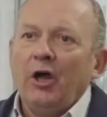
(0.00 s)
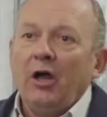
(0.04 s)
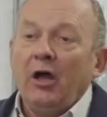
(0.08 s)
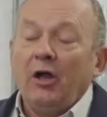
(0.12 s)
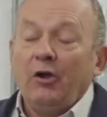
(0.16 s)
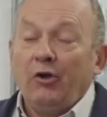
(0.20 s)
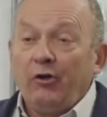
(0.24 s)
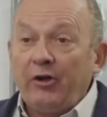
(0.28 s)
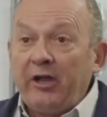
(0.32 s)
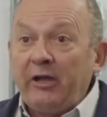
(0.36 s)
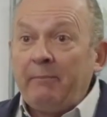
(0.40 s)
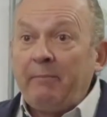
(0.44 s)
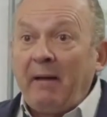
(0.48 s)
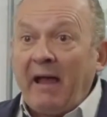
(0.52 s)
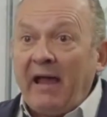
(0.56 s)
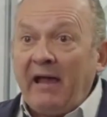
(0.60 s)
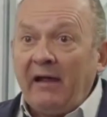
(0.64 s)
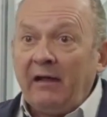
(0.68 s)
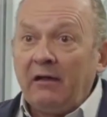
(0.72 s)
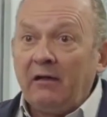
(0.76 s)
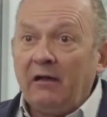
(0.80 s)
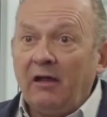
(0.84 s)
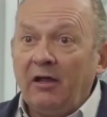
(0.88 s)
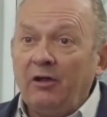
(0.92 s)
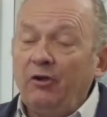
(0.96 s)
Looking
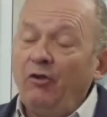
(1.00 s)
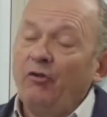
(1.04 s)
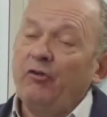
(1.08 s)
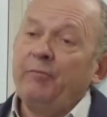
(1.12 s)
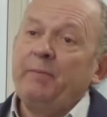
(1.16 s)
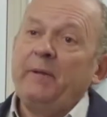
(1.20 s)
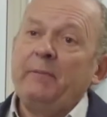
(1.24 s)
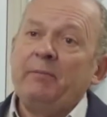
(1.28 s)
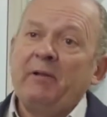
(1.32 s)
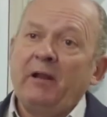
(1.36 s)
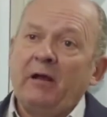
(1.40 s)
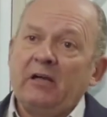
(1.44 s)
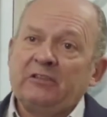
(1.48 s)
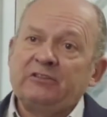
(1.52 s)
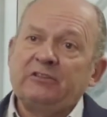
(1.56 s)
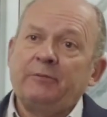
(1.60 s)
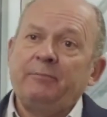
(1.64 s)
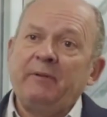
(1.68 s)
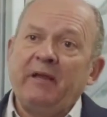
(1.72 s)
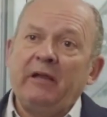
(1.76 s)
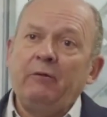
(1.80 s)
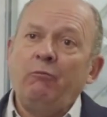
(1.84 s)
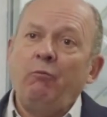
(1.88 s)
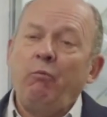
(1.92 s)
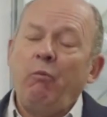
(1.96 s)
back, a lot of people ask
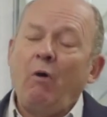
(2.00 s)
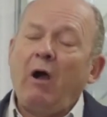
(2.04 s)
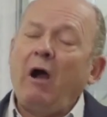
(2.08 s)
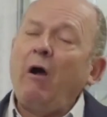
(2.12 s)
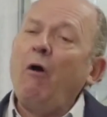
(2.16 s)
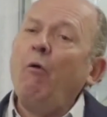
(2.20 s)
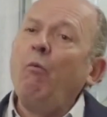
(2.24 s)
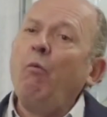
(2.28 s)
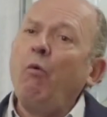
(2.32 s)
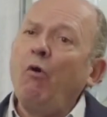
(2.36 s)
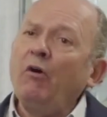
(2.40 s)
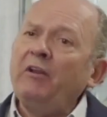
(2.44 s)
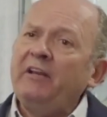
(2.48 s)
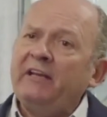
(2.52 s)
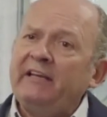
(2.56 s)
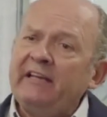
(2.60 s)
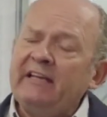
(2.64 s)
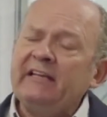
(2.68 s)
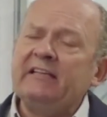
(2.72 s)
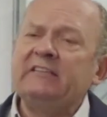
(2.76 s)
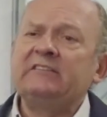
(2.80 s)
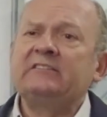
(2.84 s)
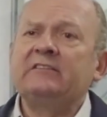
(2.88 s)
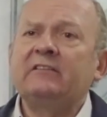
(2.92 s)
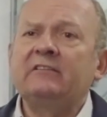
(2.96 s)
me what it
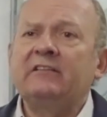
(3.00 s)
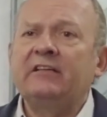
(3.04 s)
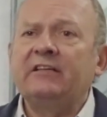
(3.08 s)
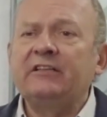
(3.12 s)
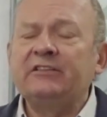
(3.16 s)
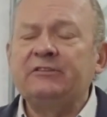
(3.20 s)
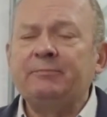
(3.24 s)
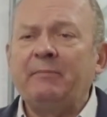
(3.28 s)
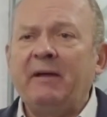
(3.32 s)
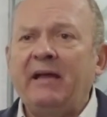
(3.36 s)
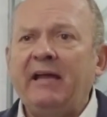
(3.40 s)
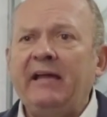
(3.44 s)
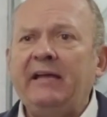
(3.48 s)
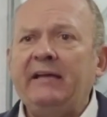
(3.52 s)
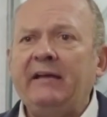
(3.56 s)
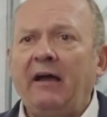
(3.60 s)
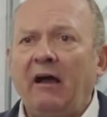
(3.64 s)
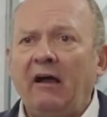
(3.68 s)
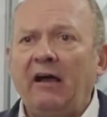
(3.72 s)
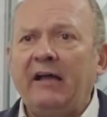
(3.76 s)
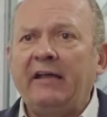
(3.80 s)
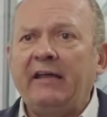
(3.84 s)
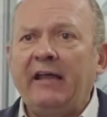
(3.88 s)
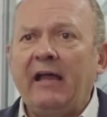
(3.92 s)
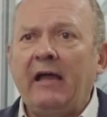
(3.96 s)
is that has made
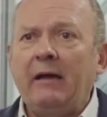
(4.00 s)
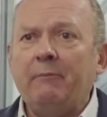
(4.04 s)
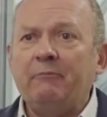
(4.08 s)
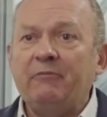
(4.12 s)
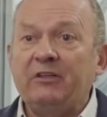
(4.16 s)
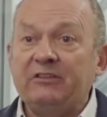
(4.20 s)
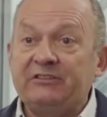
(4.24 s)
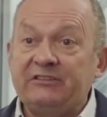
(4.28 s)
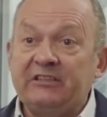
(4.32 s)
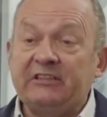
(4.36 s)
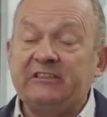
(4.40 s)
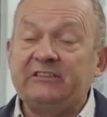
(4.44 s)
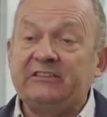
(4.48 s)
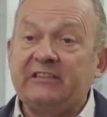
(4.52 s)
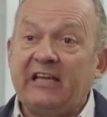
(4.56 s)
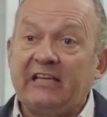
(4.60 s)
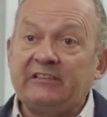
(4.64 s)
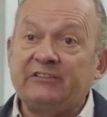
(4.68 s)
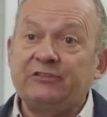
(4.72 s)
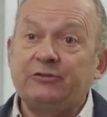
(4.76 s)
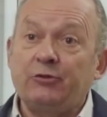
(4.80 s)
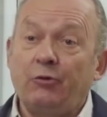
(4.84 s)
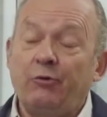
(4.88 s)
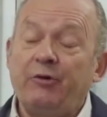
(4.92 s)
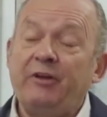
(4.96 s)
ICAP the
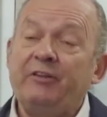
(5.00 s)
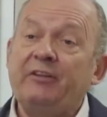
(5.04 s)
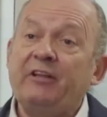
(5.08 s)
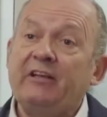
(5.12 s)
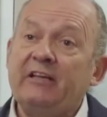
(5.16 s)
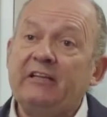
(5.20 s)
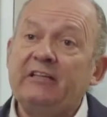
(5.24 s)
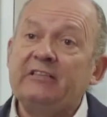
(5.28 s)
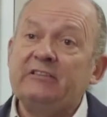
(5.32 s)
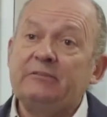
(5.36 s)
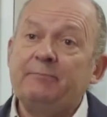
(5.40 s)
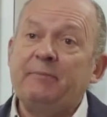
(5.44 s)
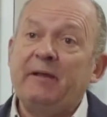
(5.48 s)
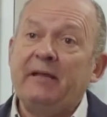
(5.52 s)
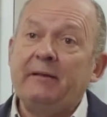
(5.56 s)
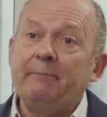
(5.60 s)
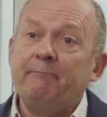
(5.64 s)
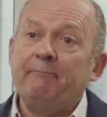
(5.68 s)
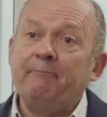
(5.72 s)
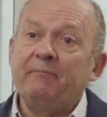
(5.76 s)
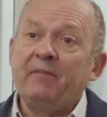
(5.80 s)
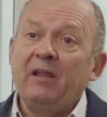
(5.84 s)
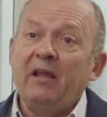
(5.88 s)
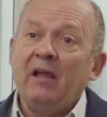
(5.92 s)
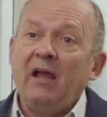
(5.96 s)
success story that it has
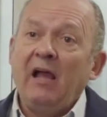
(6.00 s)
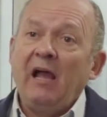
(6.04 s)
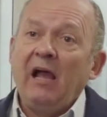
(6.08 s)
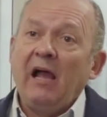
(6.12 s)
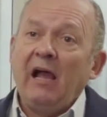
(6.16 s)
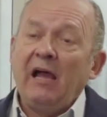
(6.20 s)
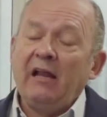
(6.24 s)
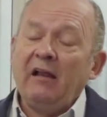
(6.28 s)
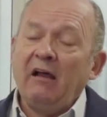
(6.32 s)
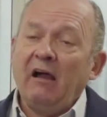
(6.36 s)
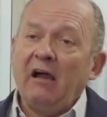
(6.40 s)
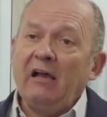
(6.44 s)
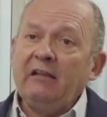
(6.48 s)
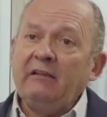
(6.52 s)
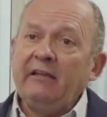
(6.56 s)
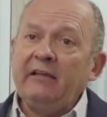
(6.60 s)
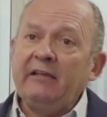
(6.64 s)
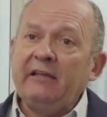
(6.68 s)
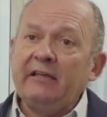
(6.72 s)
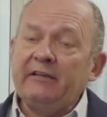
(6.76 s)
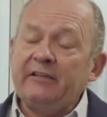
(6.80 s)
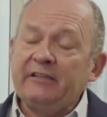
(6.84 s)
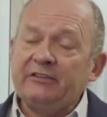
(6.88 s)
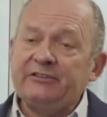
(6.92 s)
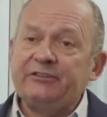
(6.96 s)
been. And I
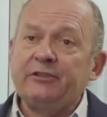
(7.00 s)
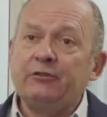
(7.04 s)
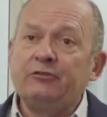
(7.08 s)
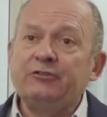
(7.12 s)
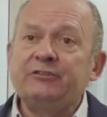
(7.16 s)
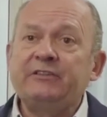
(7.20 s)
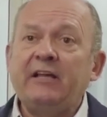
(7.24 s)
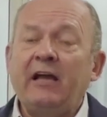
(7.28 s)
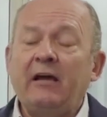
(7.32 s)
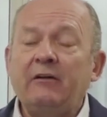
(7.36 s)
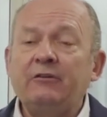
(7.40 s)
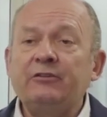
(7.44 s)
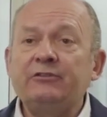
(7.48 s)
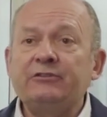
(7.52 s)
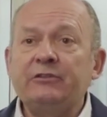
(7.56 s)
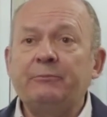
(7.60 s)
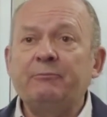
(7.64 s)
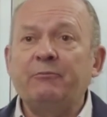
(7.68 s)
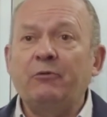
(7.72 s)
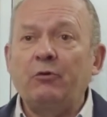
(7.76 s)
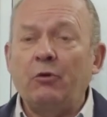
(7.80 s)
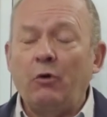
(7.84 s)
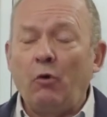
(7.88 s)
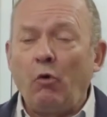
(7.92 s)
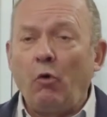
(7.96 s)
think it distills down to
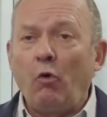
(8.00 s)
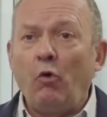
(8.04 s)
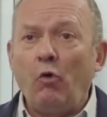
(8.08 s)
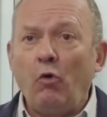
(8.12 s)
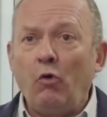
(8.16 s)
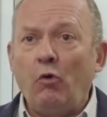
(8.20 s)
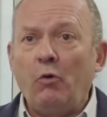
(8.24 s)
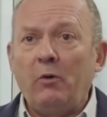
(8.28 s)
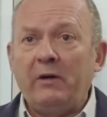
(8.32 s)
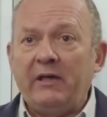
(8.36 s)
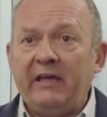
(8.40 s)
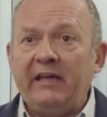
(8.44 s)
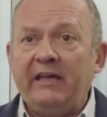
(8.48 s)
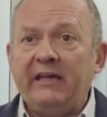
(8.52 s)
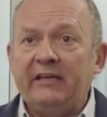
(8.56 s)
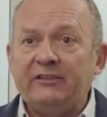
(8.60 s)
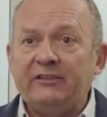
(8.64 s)
some core key